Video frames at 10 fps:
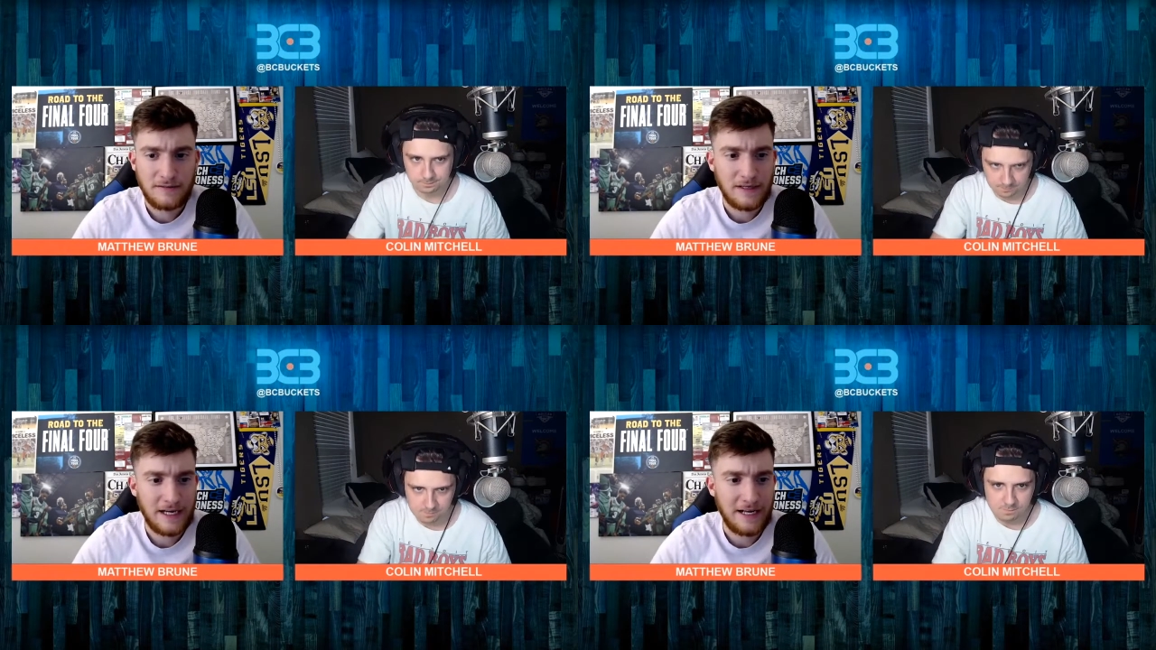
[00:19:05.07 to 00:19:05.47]

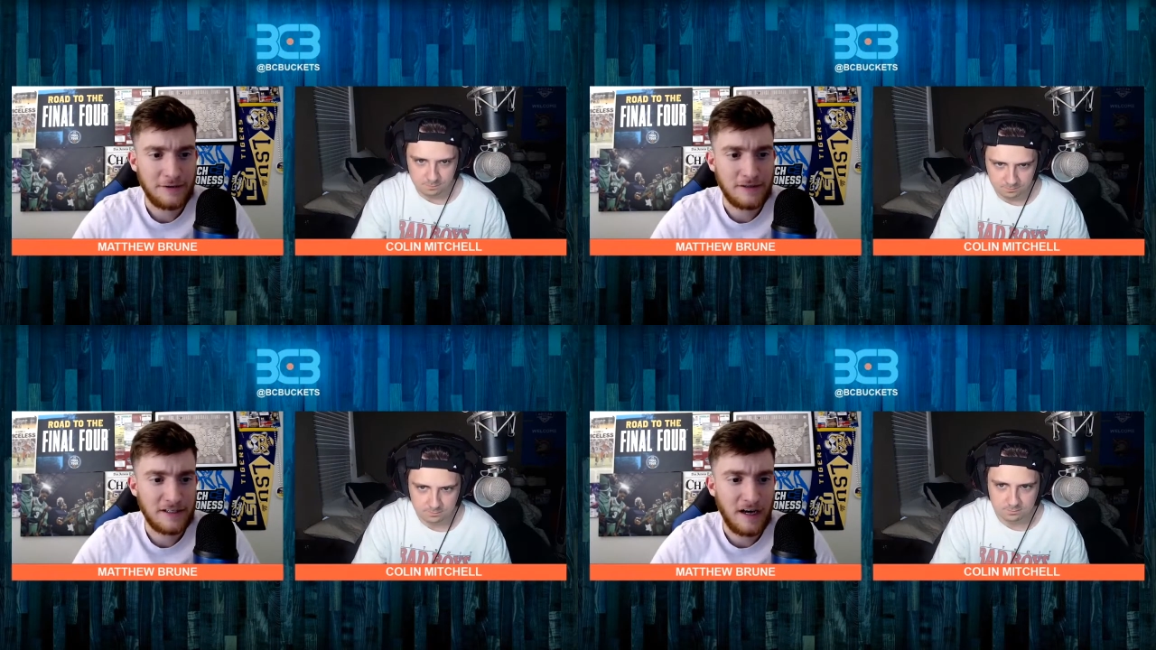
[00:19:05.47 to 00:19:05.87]
Speaker 1: a guy who
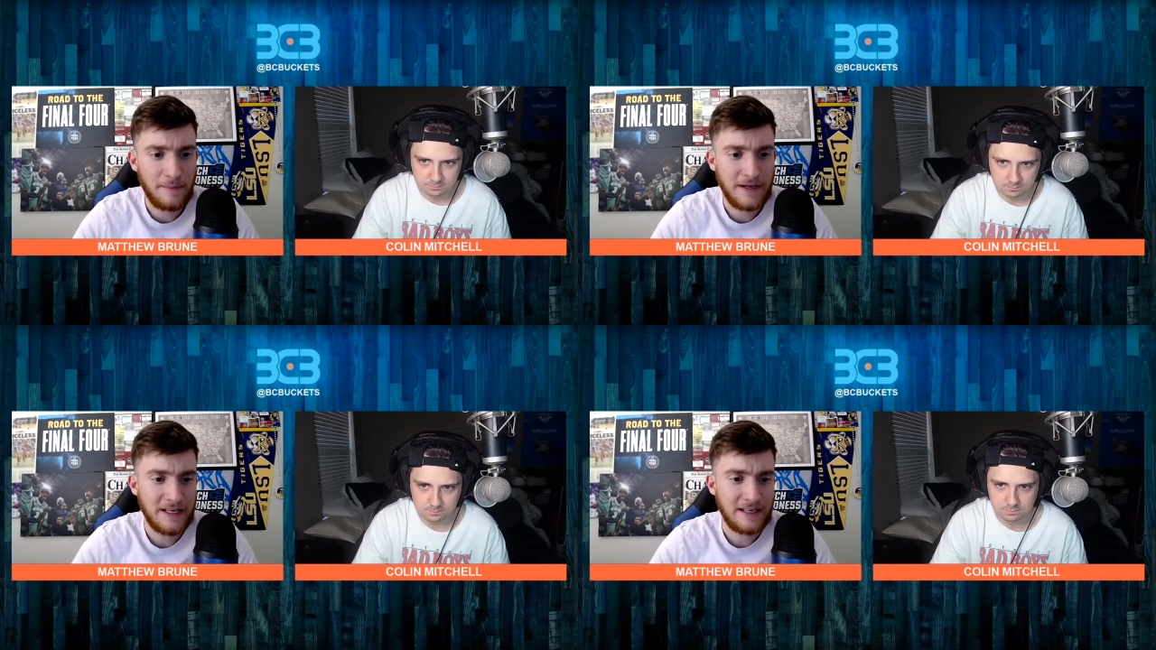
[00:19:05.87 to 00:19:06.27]
can come
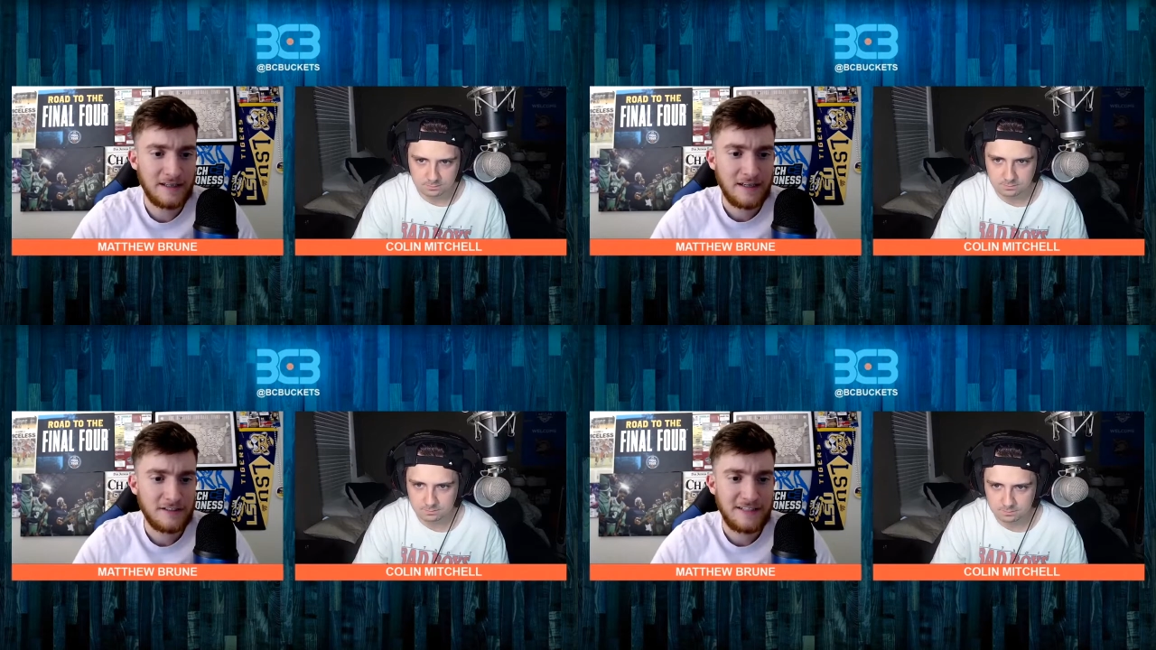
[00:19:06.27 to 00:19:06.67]
in and
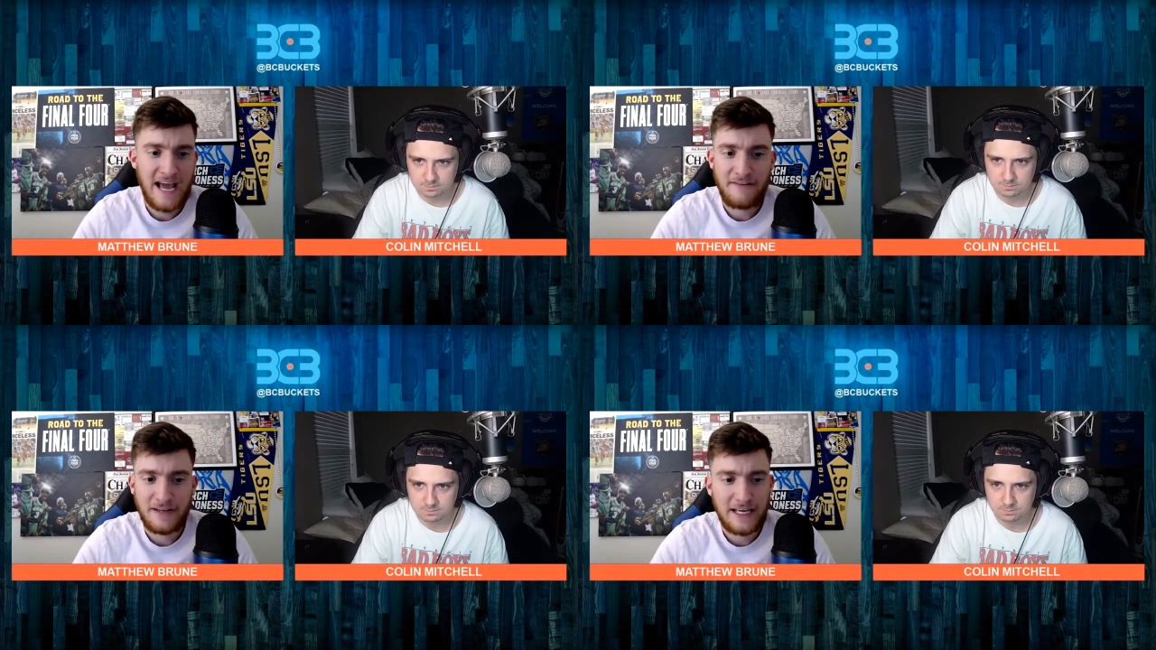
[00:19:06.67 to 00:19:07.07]

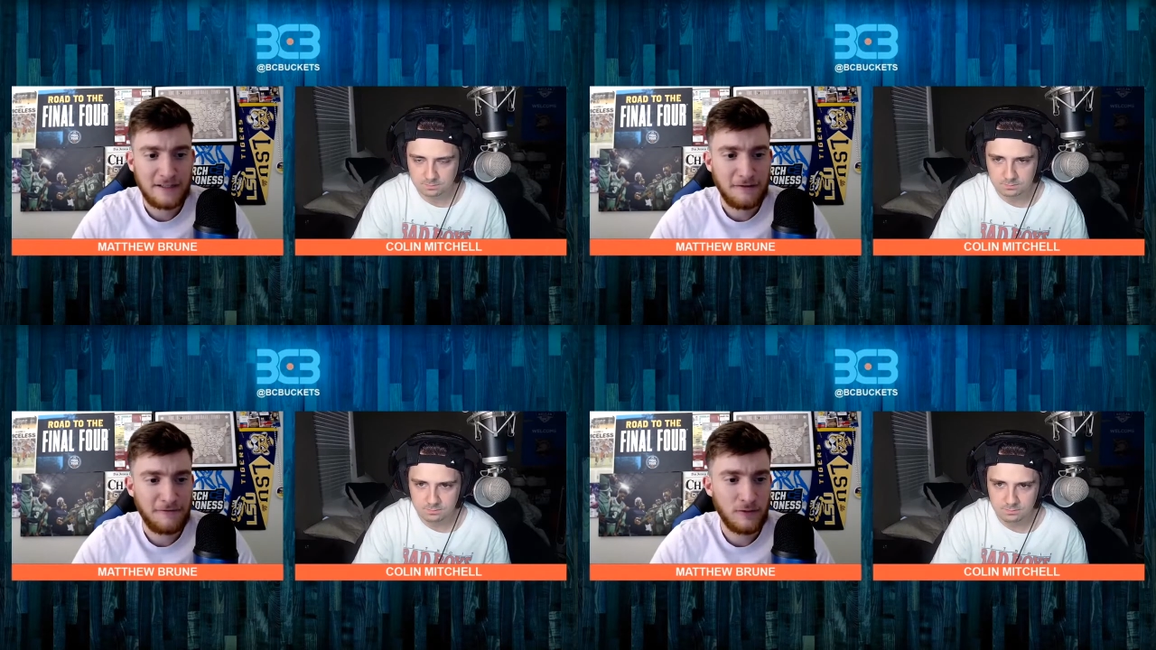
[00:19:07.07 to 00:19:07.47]
navigate the
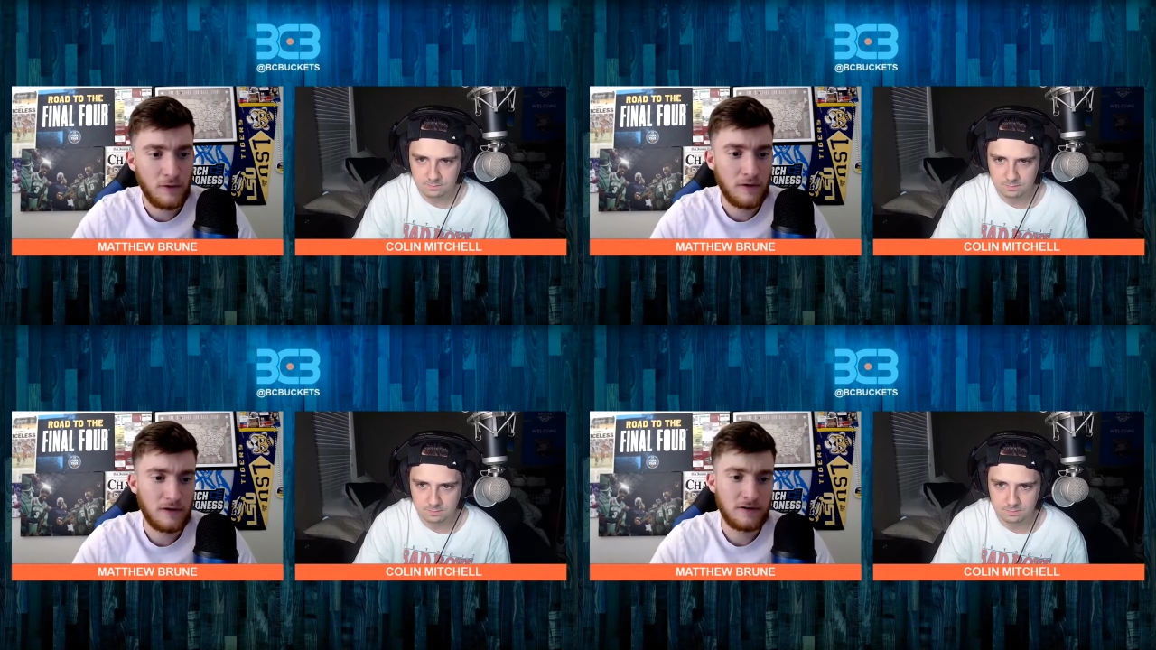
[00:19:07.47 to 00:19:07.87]

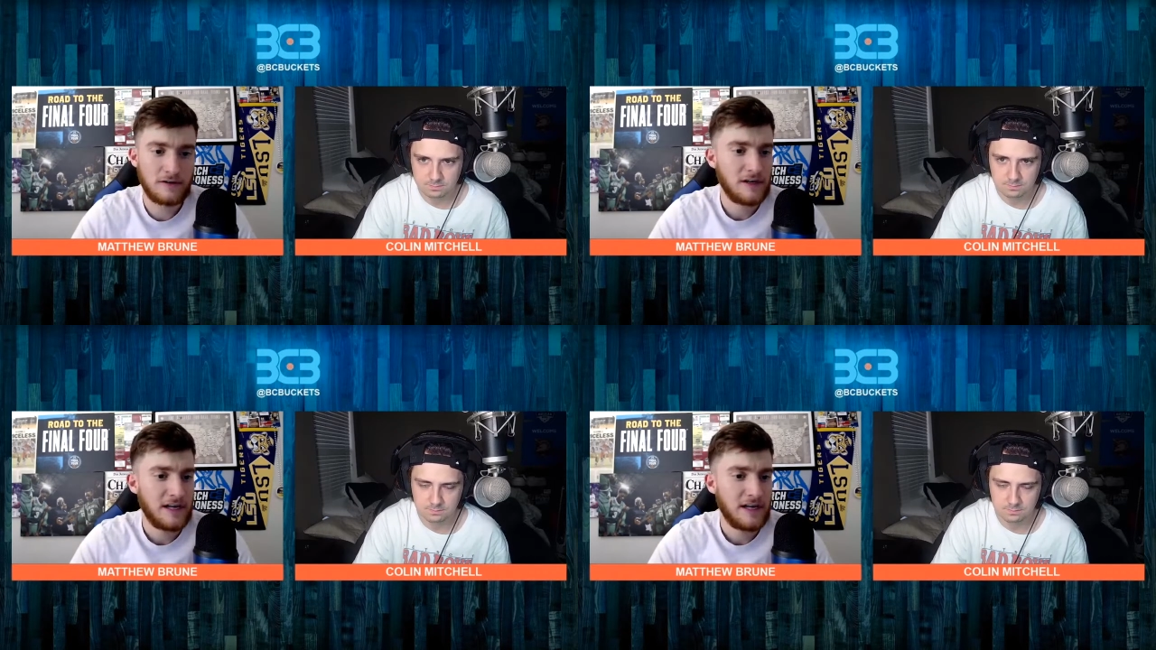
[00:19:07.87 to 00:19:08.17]
floor,